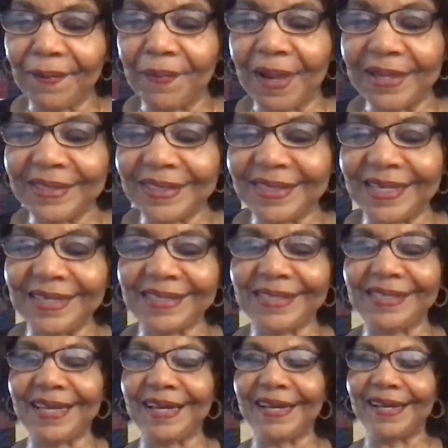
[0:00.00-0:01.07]
my
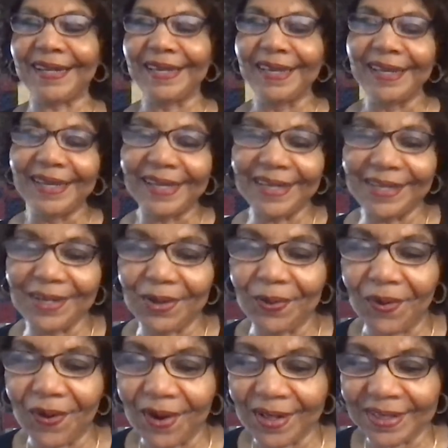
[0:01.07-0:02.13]
sister in New
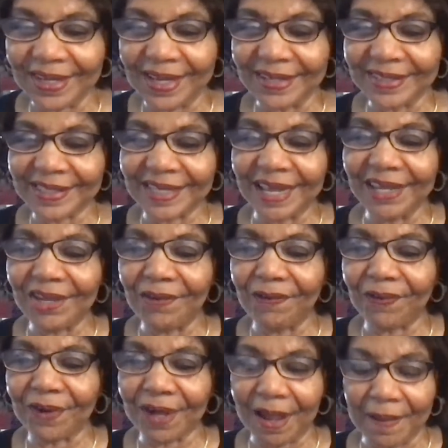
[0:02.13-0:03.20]
Orleans. Thank you
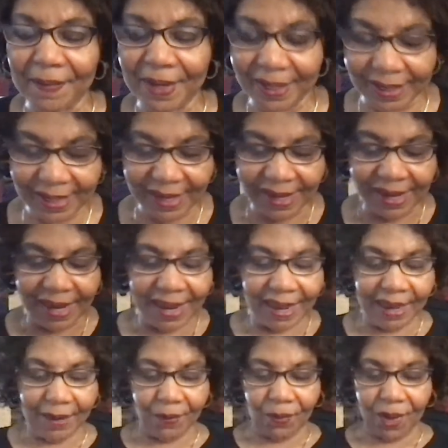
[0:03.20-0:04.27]
for coming,
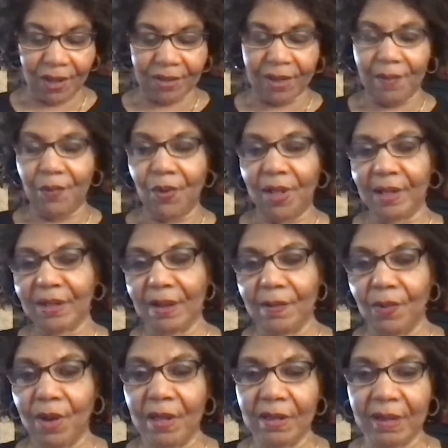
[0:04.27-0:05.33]
and welcome, welcome,
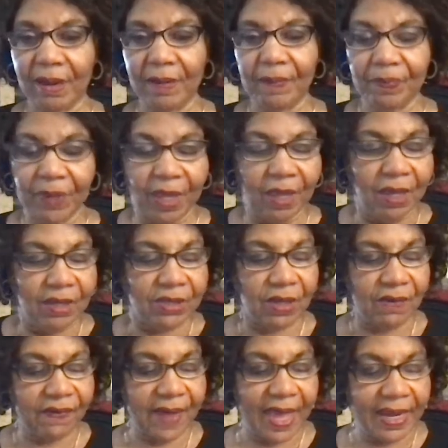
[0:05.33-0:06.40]
welcome. So
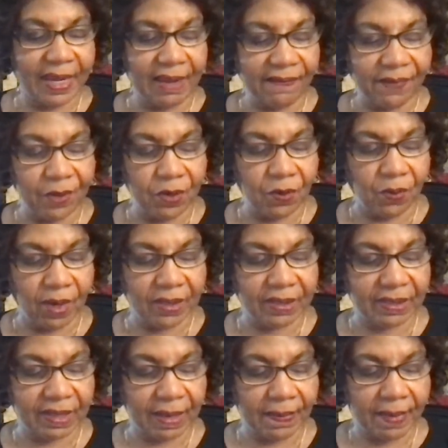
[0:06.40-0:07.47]
if any of you want
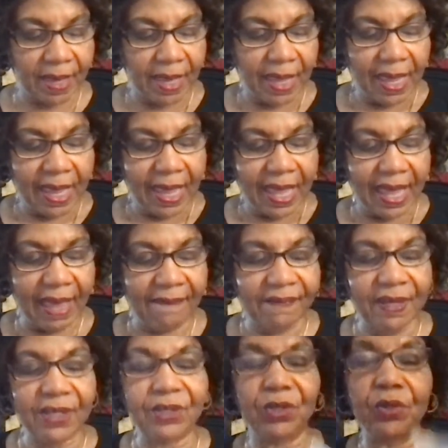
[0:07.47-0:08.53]
some
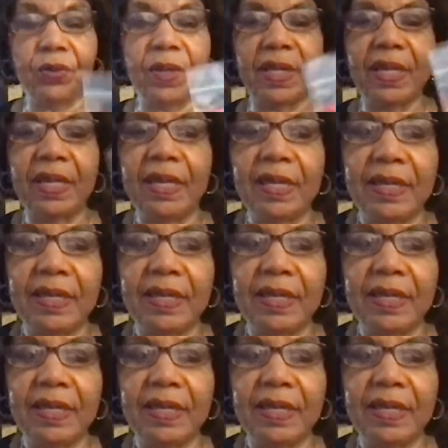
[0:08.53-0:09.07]
heavy duty